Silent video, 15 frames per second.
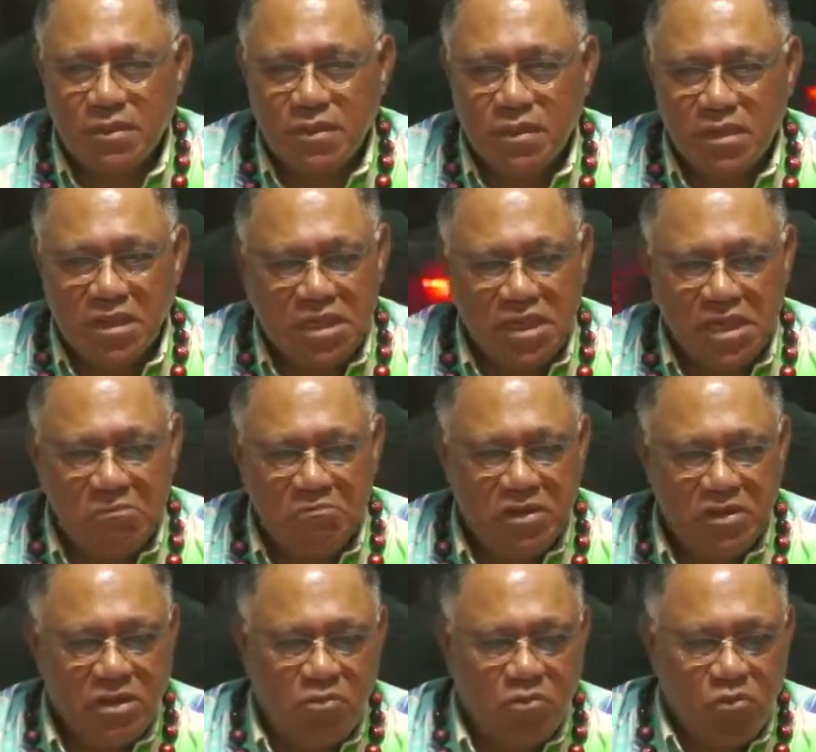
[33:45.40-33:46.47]
It didn't think
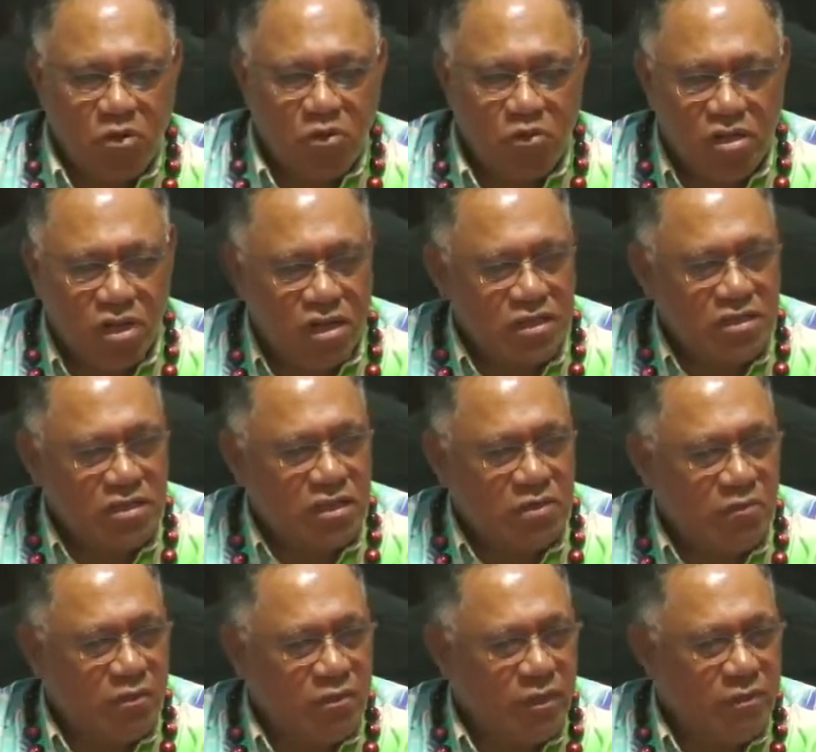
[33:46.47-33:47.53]
of organizing a
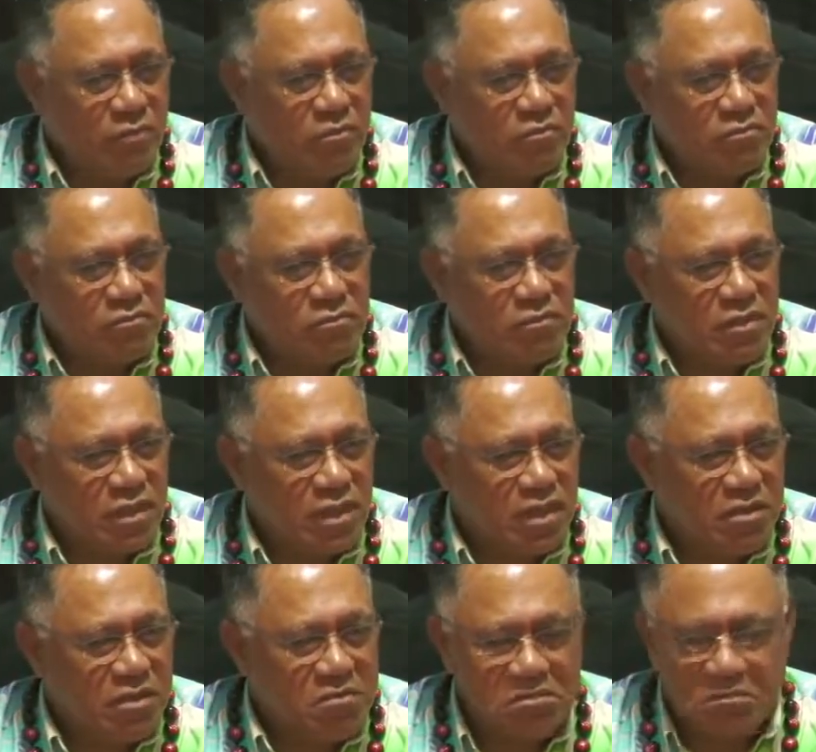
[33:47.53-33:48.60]
revival. Man, I
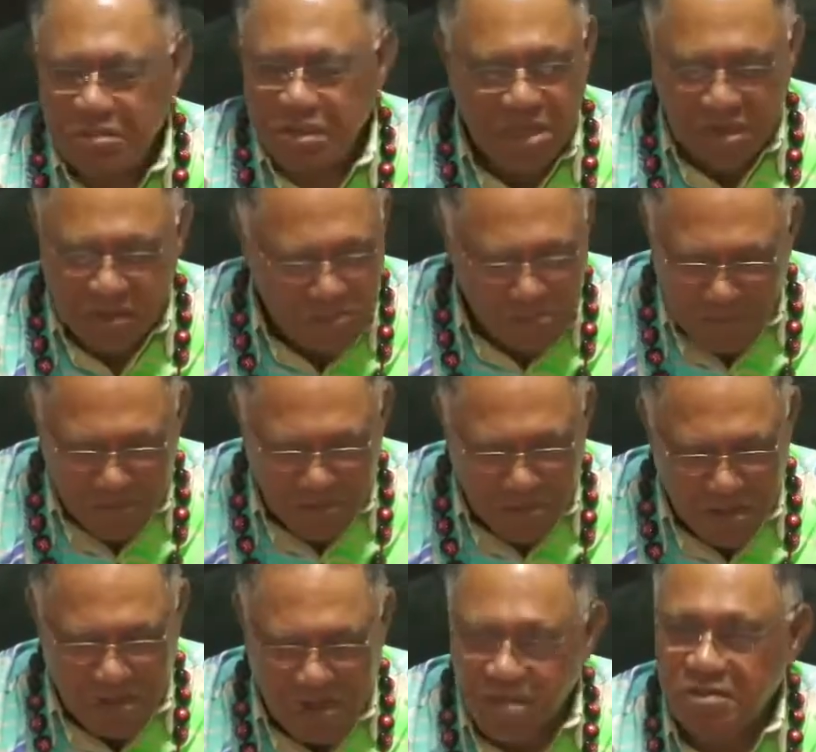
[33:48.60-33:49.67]
tell you, we cannot
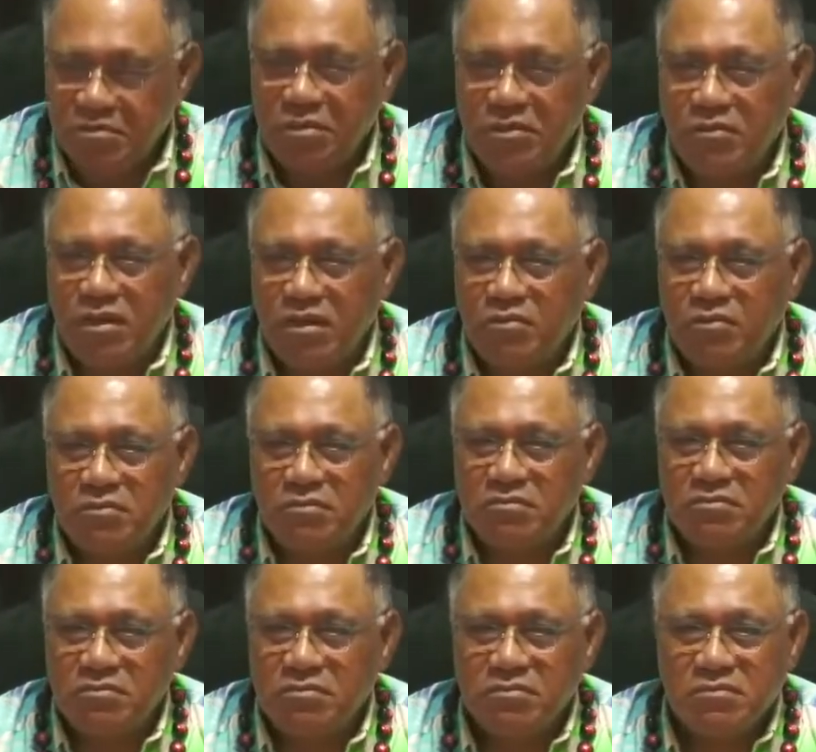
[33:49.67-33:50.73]
organize a revival.
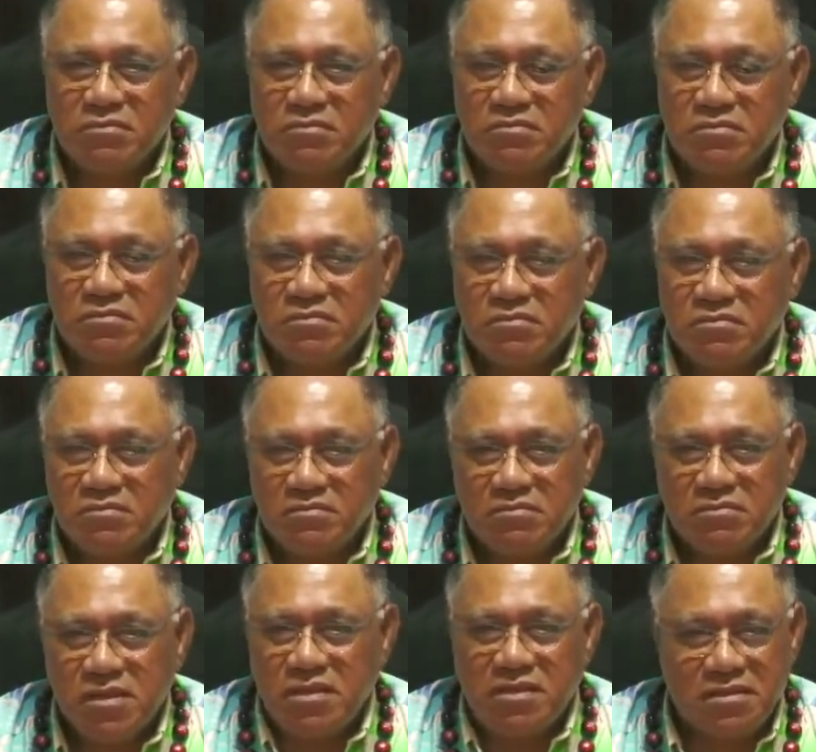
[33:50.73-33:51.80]

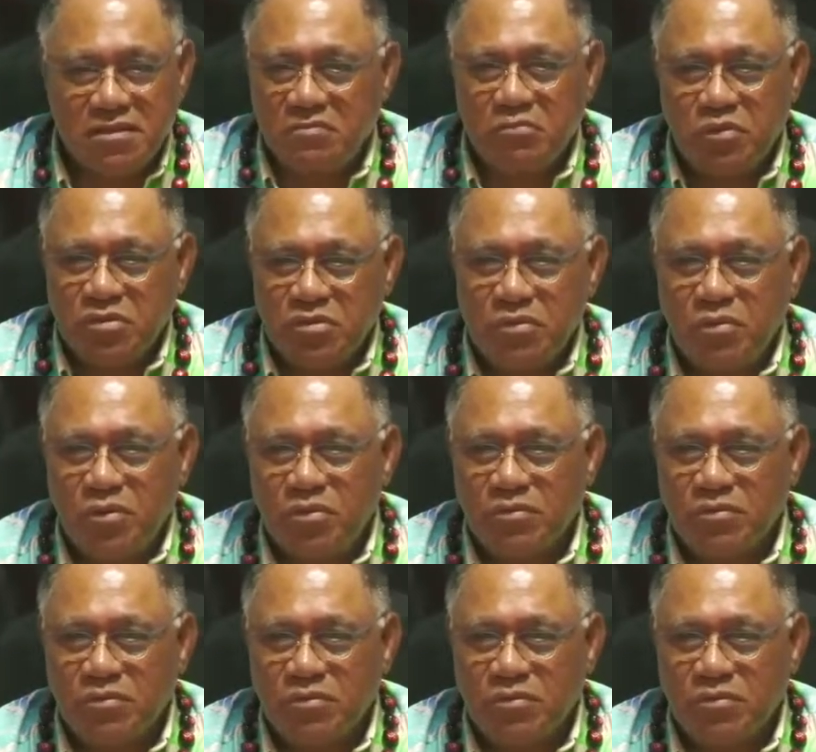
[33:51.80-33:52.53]
It's impossible.